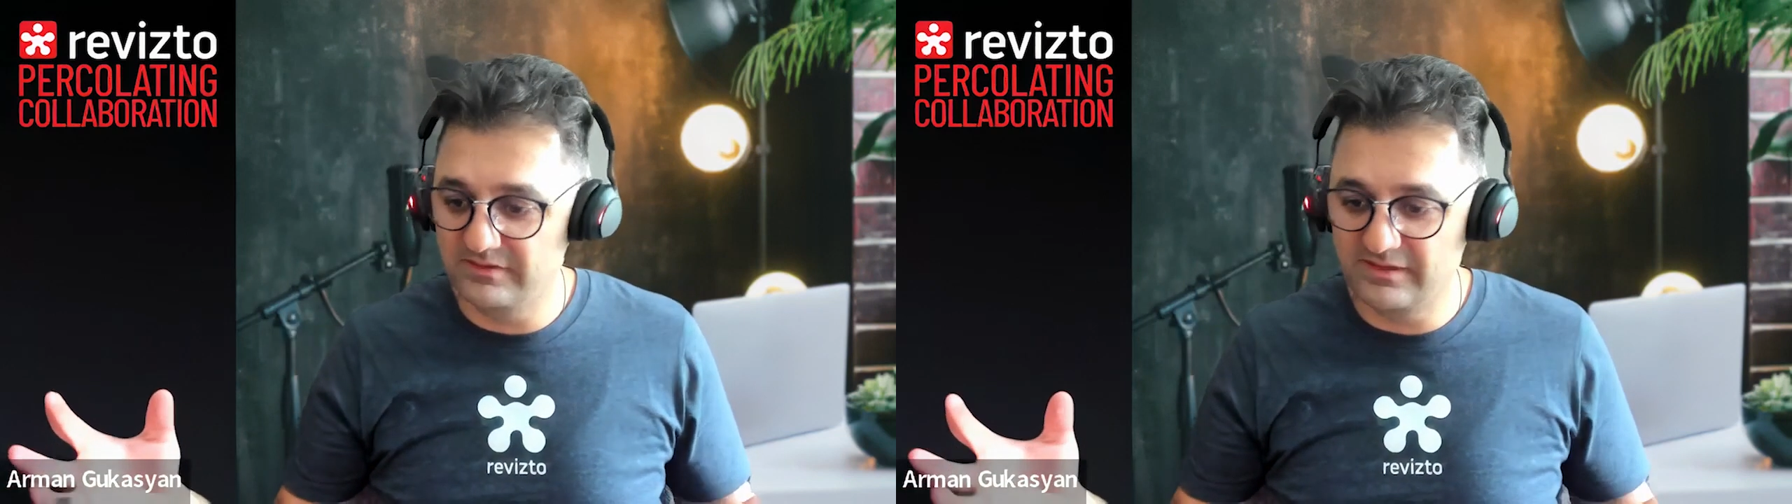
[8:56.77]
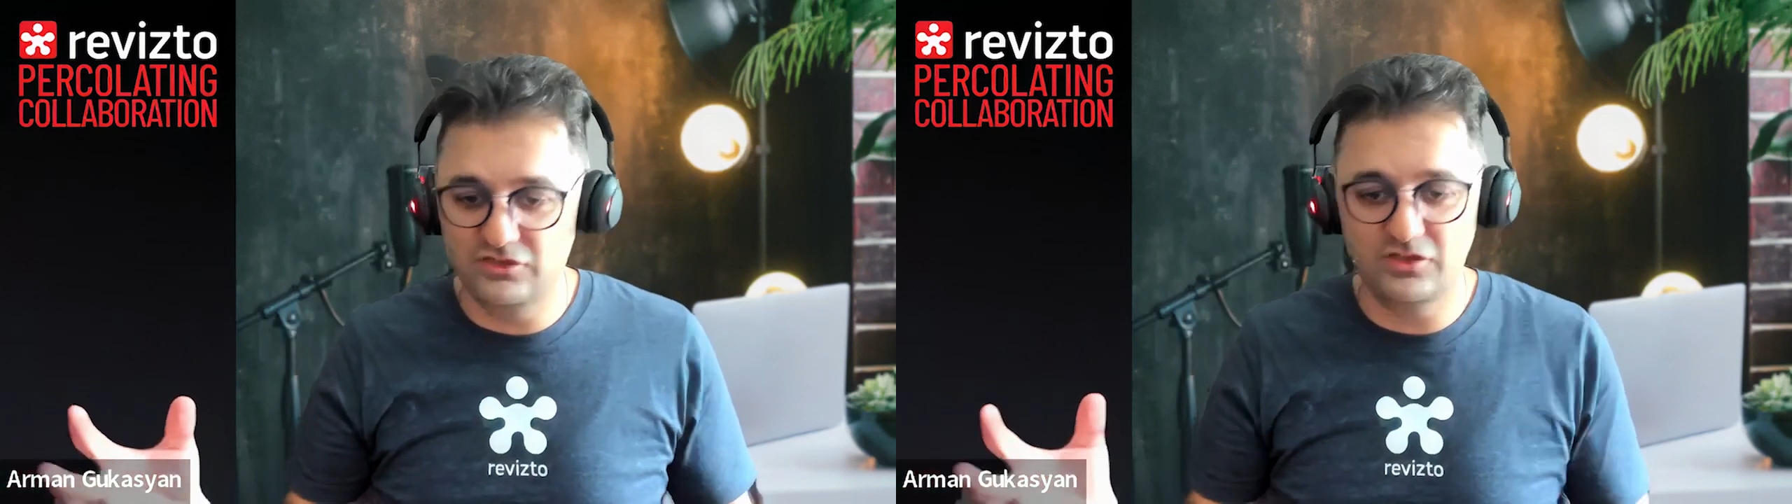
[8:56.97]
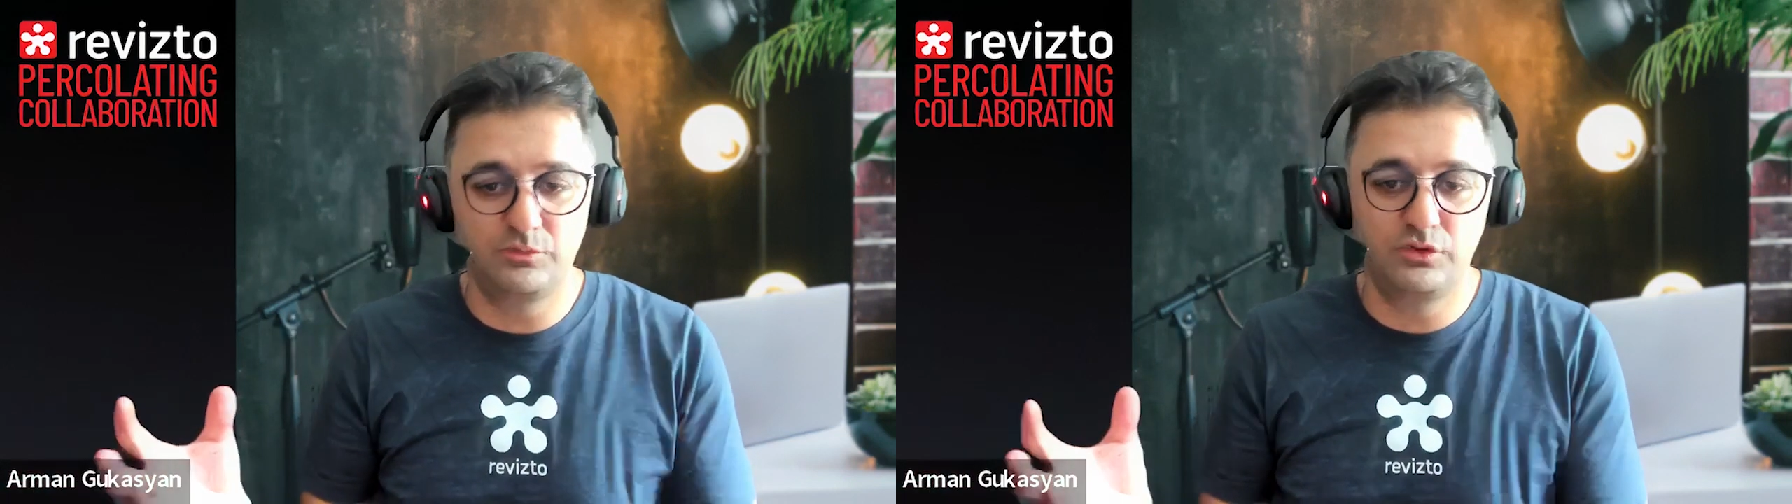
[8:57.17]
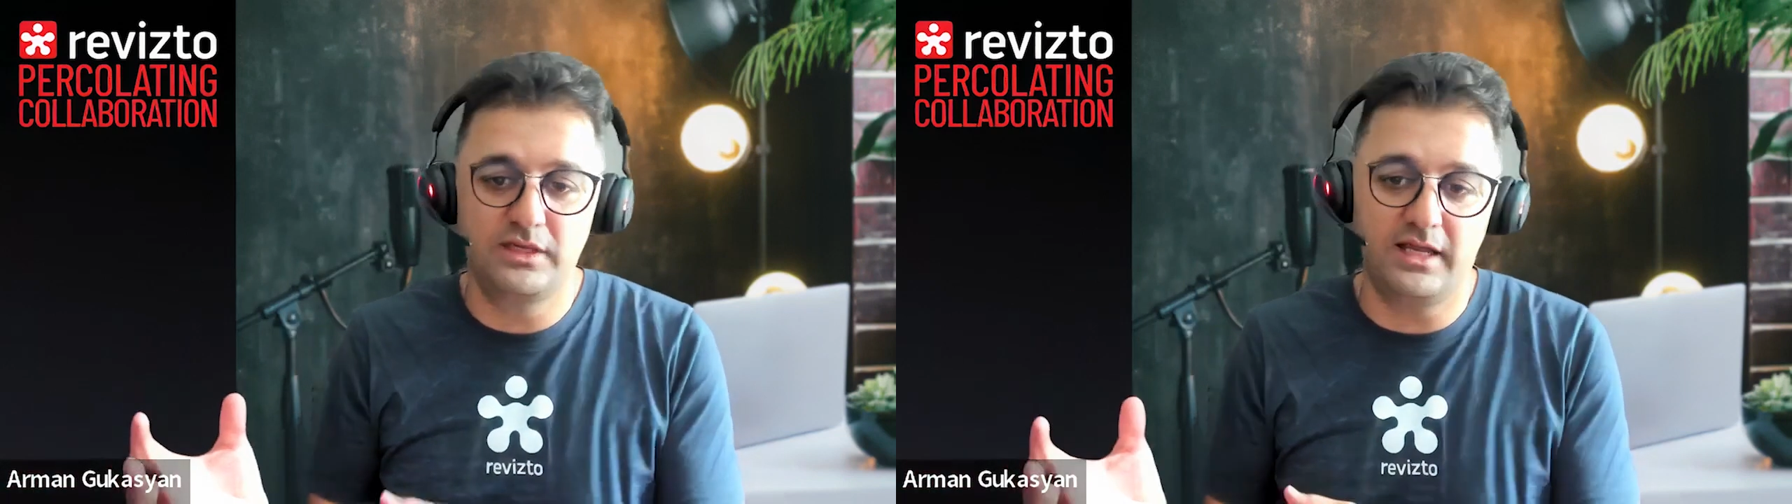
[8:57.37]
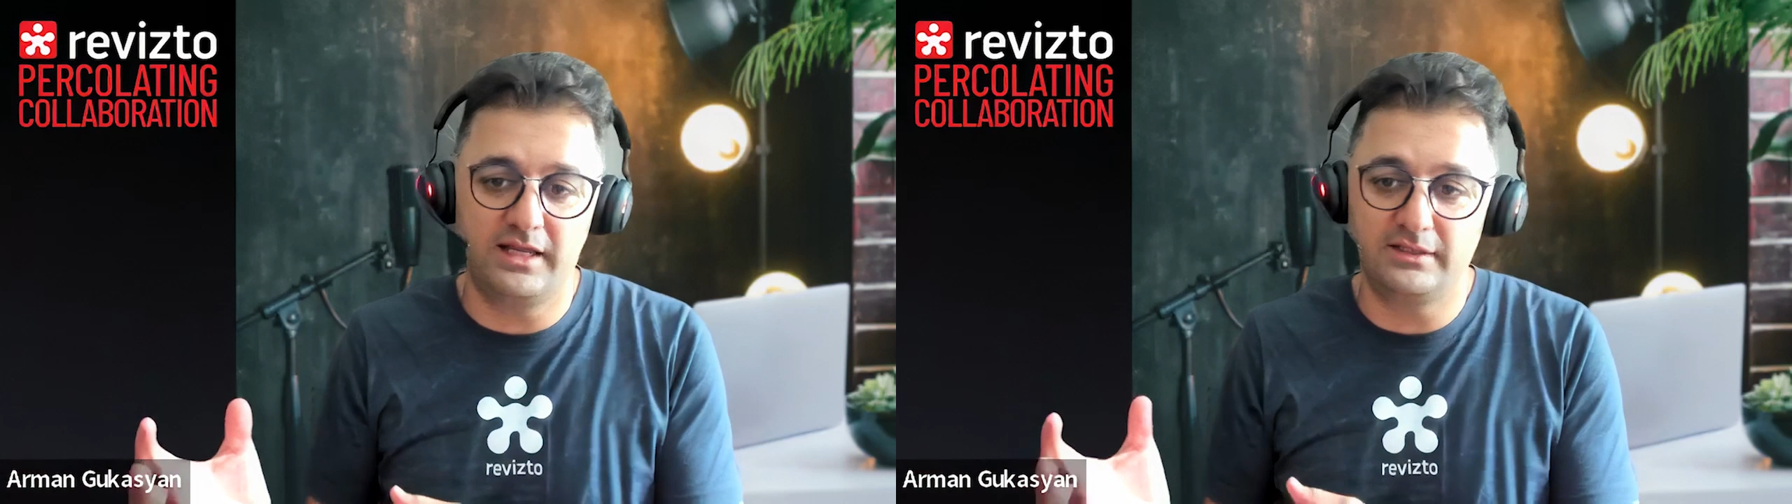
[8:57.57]
But SketchUp, you
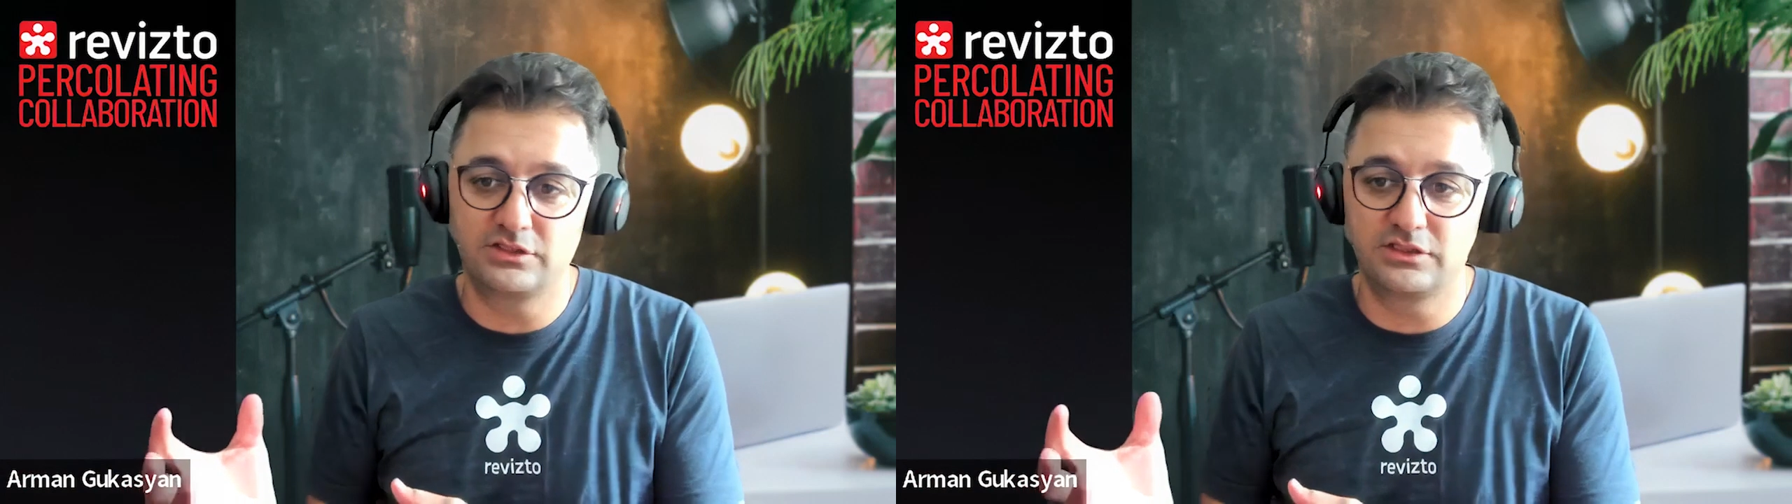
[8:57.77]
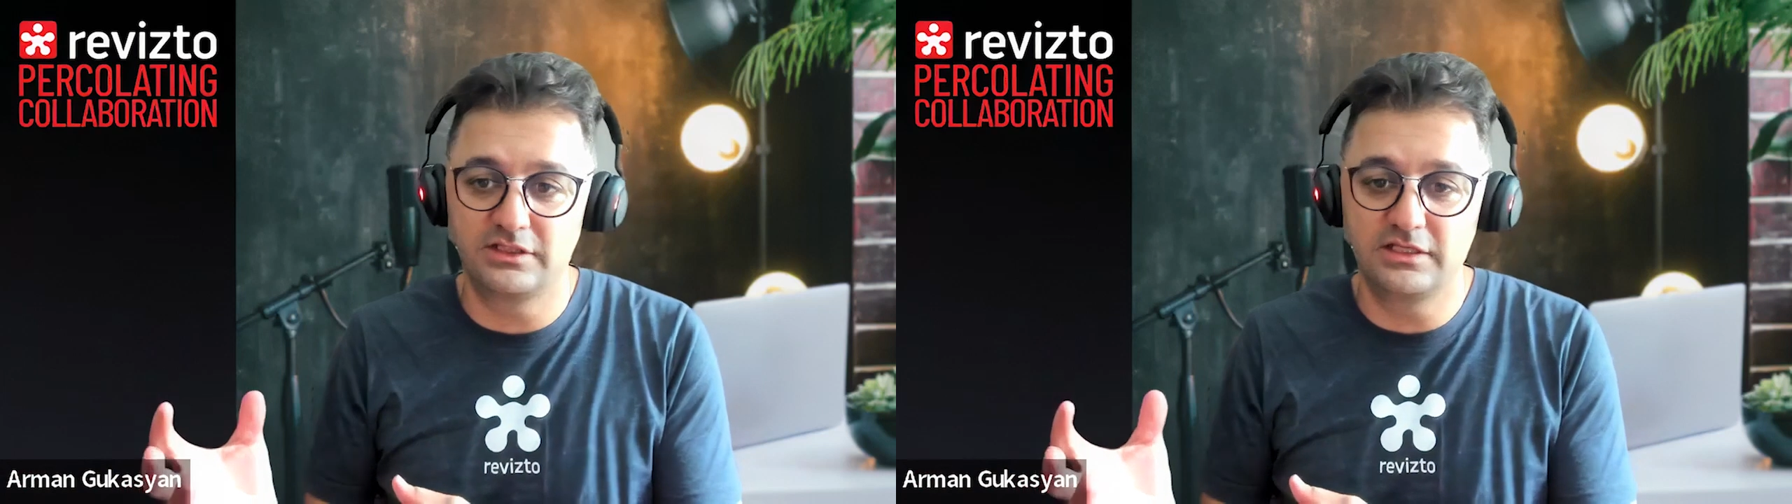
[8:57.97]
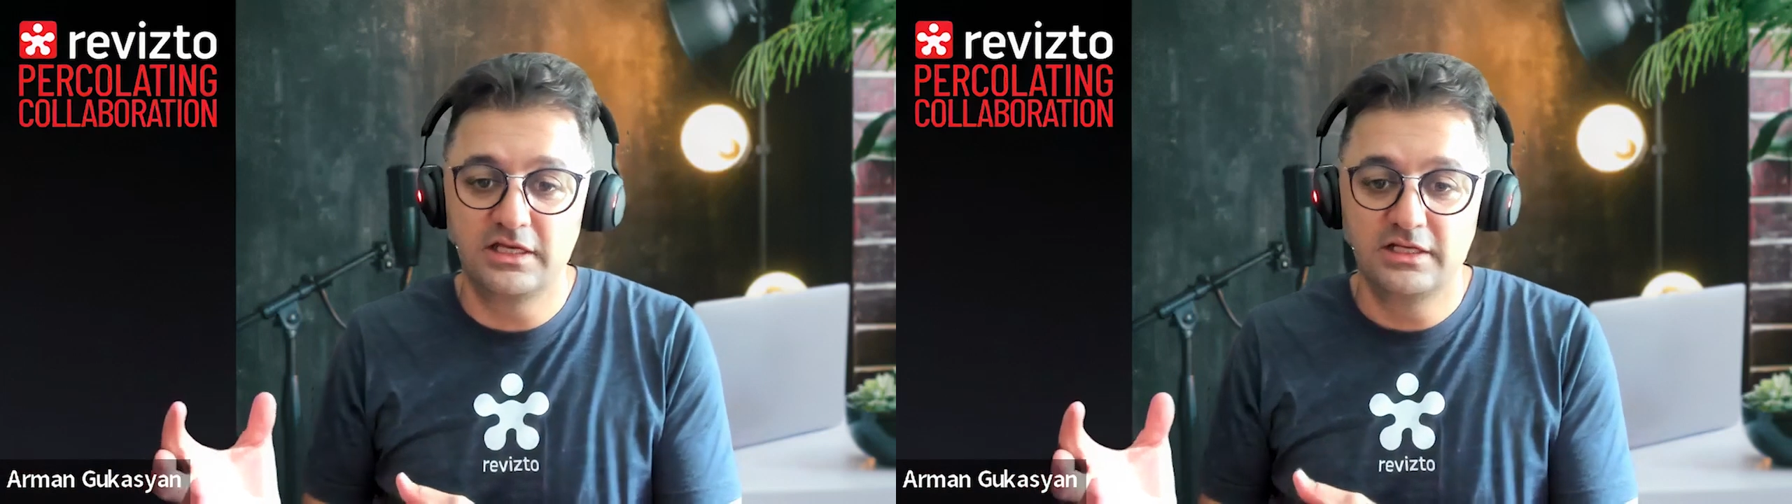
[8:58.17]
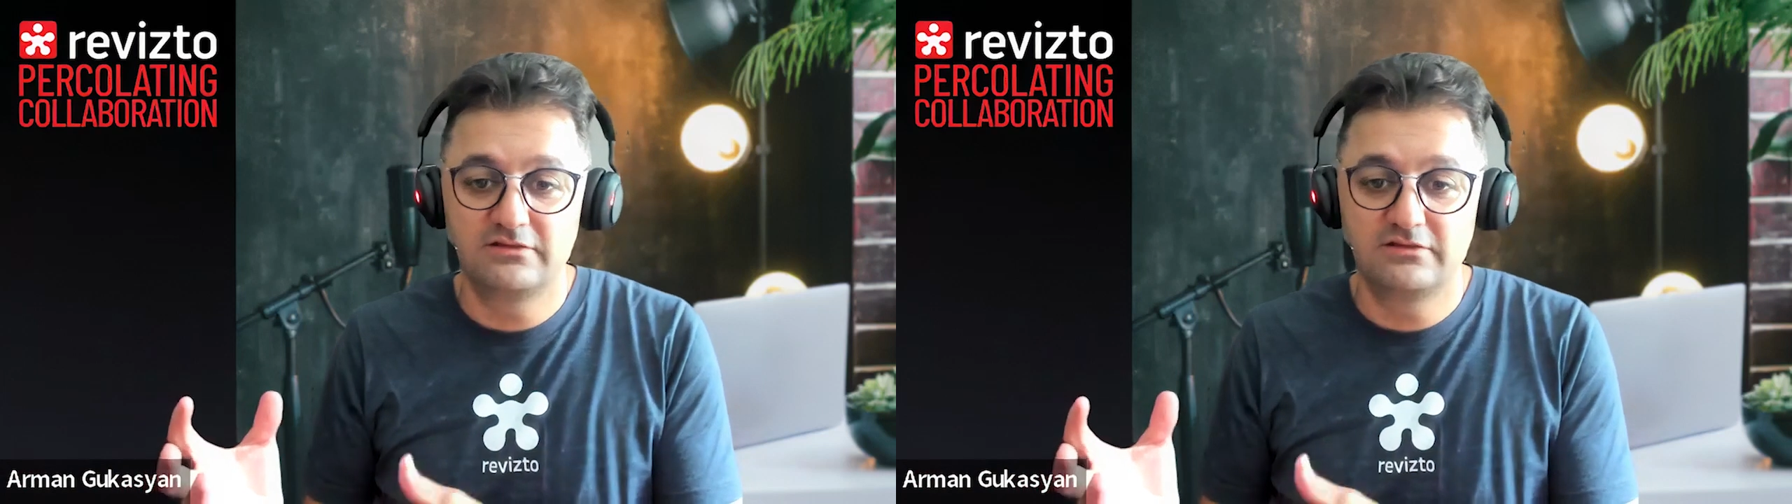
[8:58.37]
gotta actually